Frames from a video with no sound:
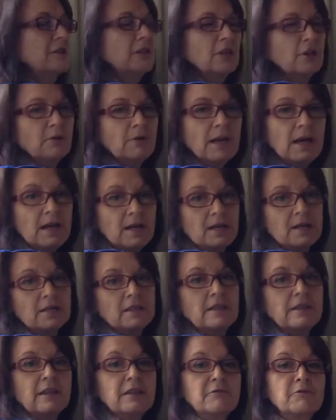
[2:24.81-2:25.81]
that you heard
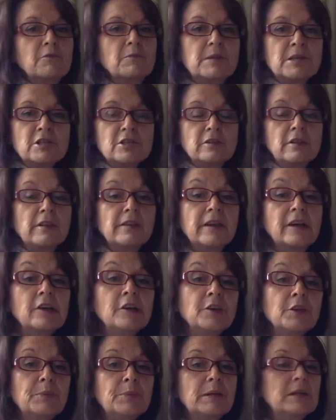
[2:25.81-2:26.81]
and the information that
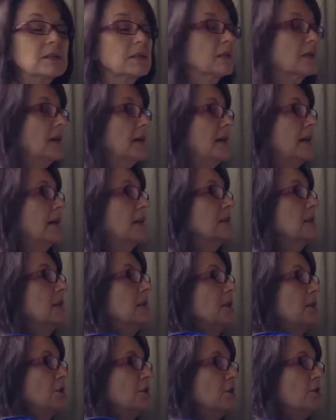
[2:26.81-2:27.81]
other person had,
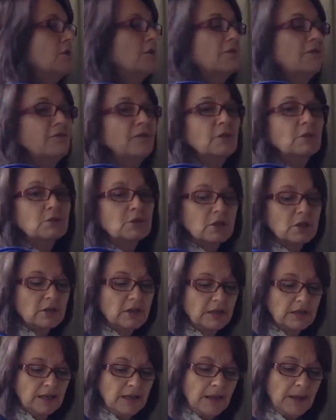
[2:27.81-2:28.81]
you have filtered
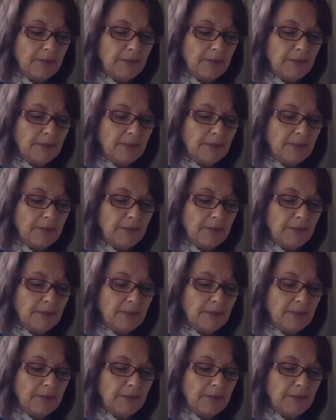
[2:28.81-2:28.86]
it.